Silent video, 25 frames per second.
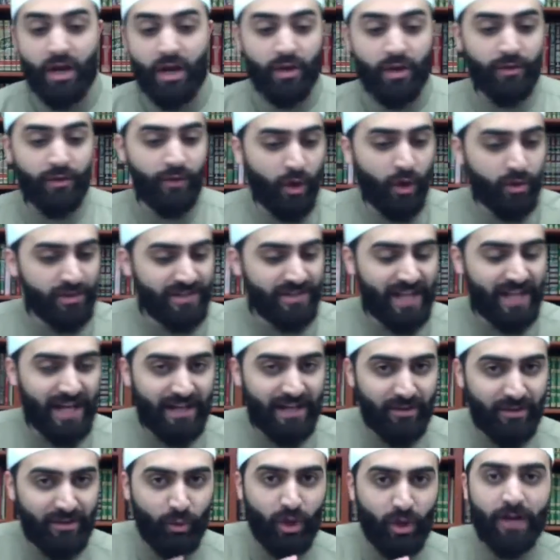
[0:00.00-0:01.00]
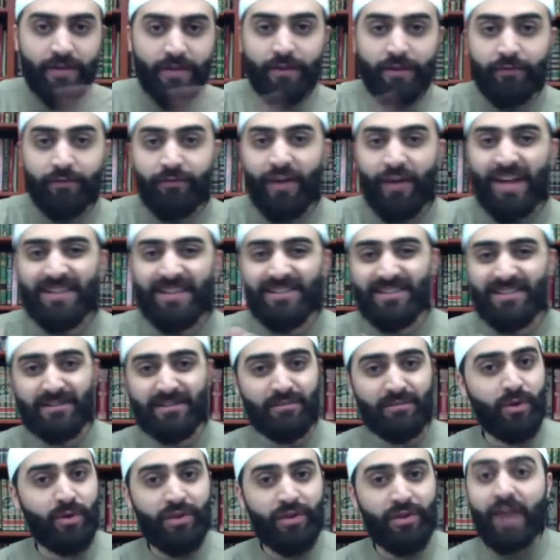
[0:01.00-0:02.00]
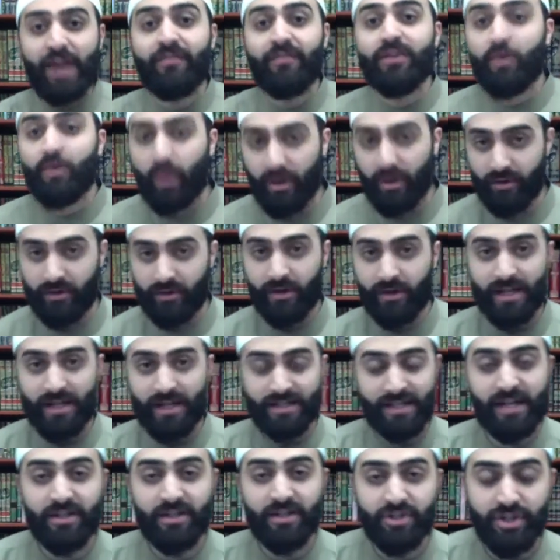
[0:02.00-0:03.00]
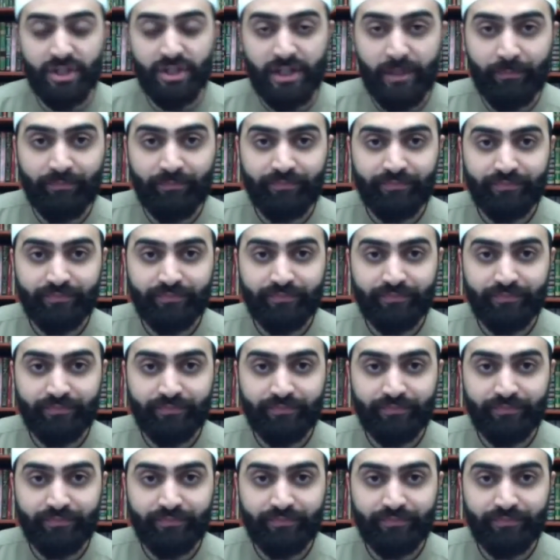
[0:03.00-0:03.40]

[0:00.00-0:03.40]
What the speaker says: Those that were on the fence with everyone, essentially.